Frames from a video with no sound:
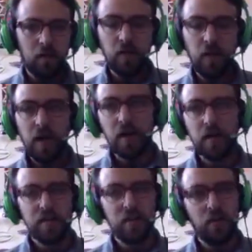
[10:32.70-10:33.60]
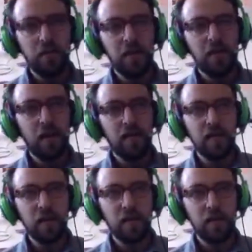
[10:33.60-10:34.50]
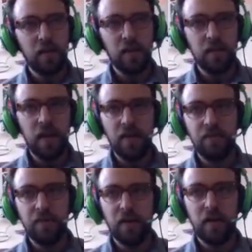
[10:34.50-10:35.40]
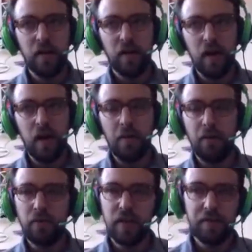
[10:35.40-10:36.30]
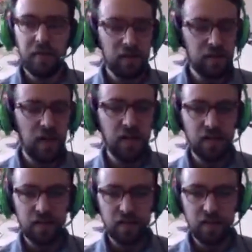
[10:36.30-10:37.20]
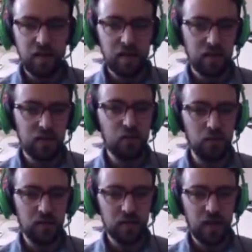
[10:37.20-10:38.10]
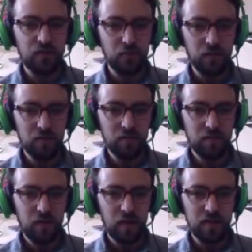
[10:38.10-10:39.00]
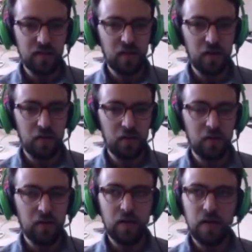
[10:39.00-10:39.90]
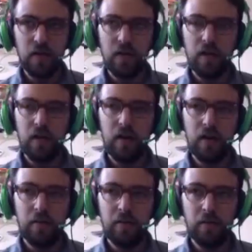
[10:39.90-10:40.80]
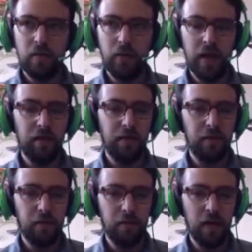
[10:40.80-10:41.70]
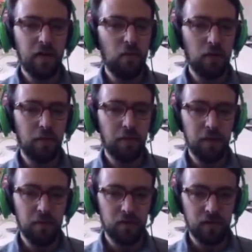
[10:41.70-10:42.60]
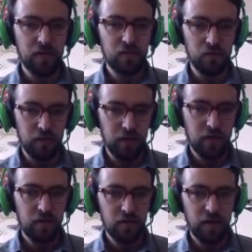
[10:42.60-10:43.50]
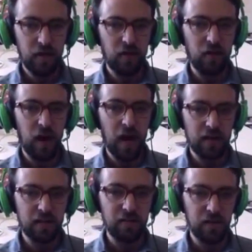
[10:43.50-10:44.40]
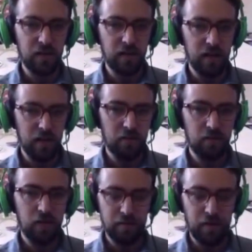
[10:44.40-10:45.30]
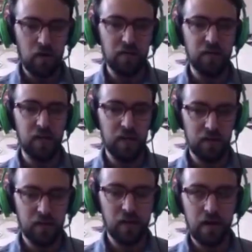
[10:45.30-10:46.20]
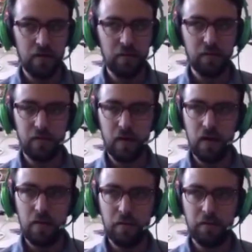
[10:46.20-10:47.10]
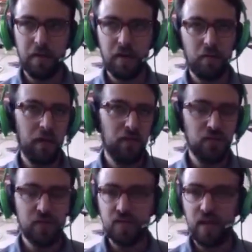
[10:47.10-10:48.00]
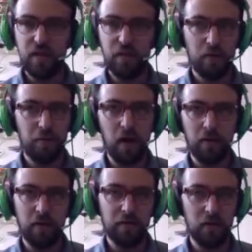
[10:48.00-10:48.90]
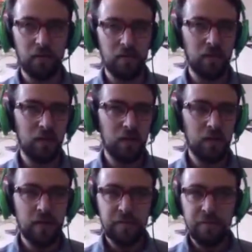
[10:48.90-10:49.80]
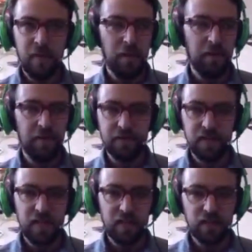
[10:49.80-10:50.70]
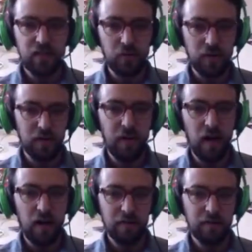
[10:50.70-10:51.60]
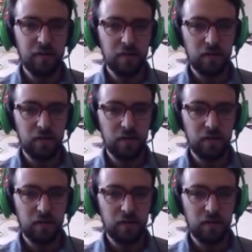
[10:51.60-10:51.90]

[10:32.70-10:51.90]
Yeah, so I mean, I think we're definitely tied into kind of the school schedule. And so we have many more people during the school year that are actively involved and in the lab. But it ranges anywhere probably from maybe 15 to 25